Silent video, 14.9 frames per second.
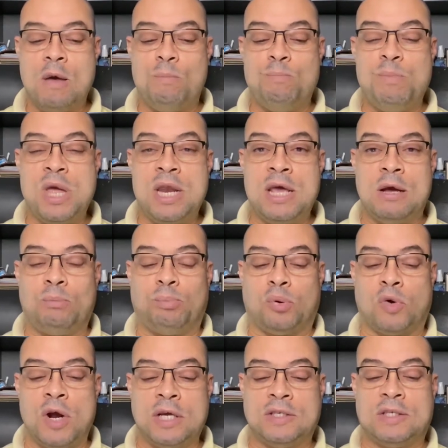meaning
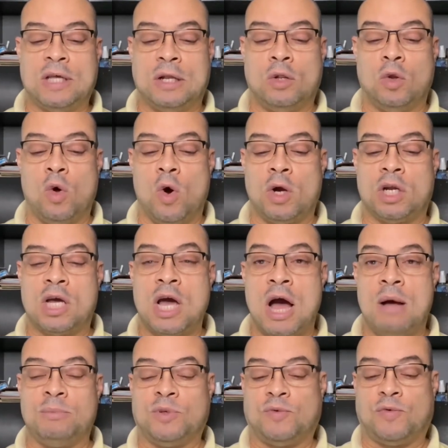praise the Lord,
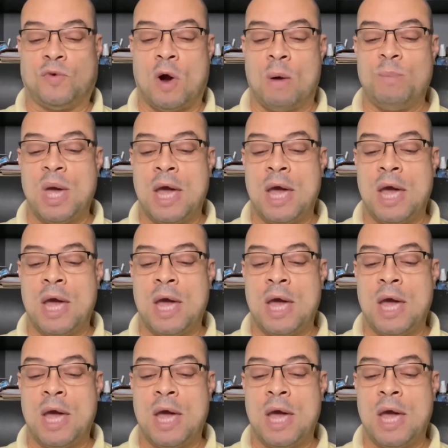comes from.